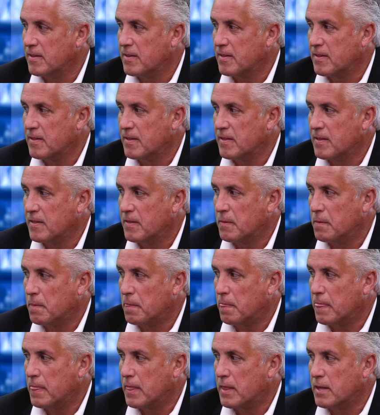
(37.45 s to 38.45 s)

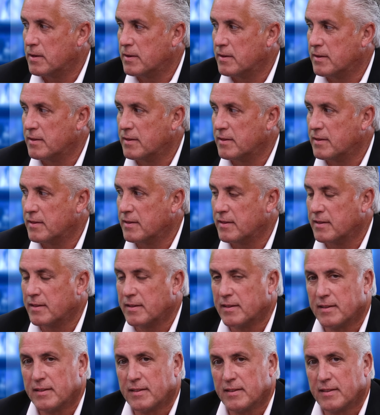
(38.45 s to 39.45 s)

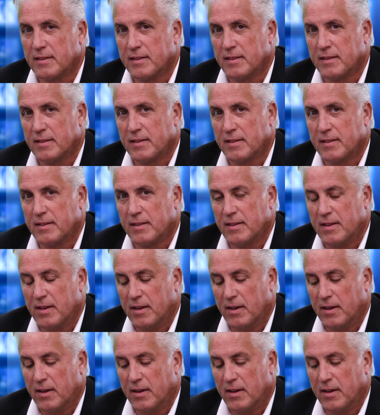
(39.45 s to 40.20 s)
This person isn't speaking.